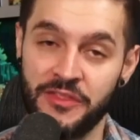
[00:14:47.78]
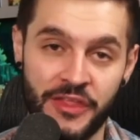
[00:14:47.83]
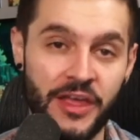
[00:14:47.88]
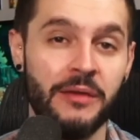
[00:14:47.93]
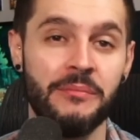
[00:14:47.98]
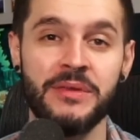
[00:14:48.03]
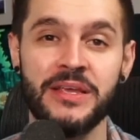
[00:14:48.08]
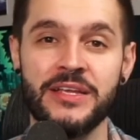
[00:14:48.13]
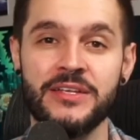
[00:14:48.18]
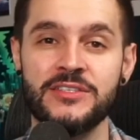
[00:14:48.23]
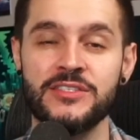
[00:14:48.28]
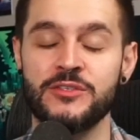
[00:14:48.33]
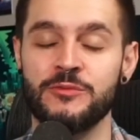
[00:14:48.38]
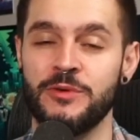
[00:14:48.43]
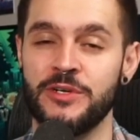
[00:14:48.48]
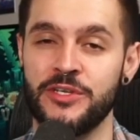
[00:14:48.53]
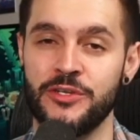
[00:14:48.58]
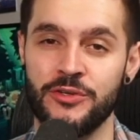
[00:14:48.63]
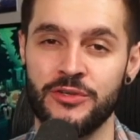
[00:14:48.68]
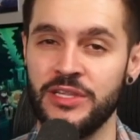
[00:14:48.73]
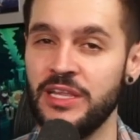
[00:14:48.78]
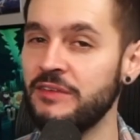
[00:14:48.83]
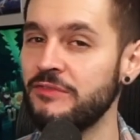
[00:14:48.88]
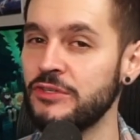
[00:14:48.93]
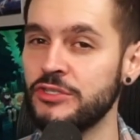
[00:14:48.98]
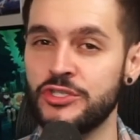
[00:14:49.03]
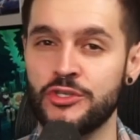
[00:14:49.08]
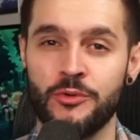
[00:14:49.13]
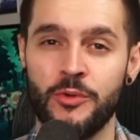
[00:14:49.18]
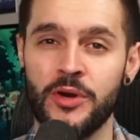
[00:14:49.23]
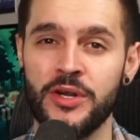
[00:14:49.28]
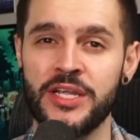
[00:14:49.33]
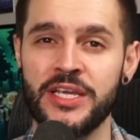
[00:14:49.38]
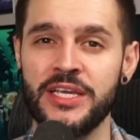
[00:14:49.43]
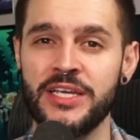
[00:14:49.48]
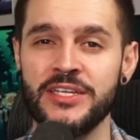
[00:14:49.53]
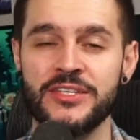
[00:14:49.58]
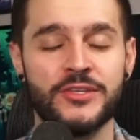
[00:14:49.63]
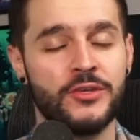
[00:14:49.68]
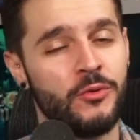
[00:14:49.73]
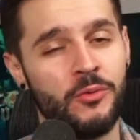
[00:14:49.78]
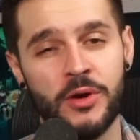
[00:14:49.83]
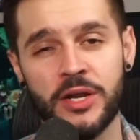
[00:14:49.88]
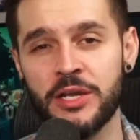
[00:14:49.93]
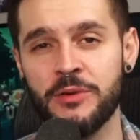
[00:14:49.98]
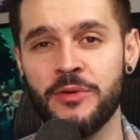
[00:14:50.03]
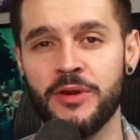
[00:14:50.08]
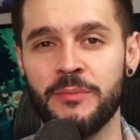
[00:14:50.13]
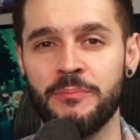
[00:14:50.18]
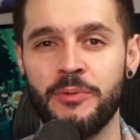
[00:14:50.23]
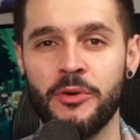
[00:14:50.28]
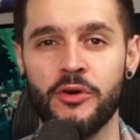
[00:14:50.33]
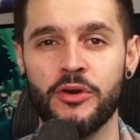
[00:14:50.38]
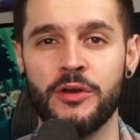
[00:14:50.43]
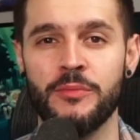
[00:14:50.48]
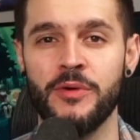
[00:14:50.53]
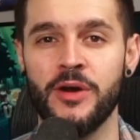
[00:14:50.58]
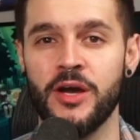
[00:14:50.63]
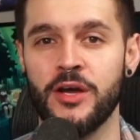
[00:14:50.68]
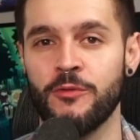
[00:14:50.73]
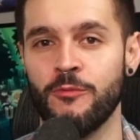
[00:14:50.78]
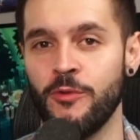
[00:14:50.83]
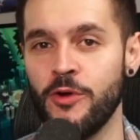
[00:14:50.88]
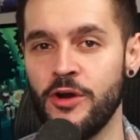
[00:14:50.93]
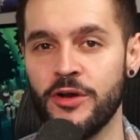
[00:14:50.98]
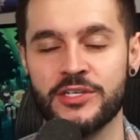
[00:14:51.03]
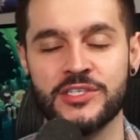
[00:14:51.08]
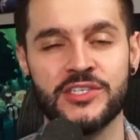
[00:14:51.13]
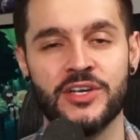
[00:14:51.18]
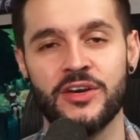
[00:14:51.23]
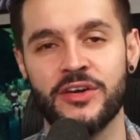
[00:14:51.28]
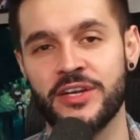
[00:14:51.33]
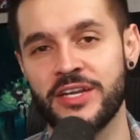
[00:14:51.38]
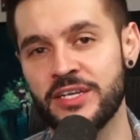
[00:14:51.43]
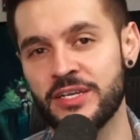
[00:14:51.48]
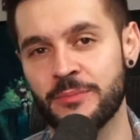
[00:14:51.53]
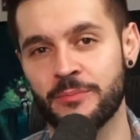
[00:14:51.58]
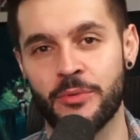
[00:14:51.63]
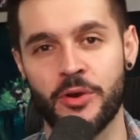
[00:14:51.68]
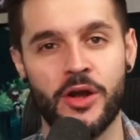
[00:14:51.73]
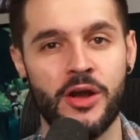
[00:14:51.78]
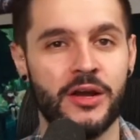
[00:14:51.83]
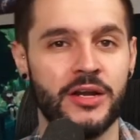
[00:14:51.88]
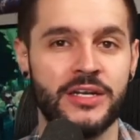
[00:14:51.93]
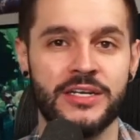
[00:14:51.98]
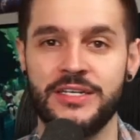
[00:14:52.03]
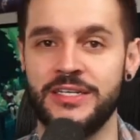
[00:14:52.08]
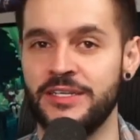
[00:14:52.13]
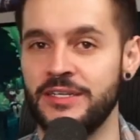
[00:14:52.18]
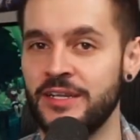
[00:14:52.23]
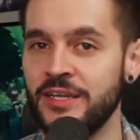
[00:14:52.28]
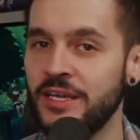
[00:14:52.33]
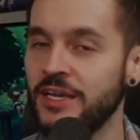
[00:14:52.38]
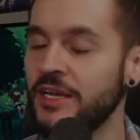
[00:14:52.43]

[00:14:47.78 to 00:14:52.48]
That means when your level 20, 21 Pokemon walks on into Brock and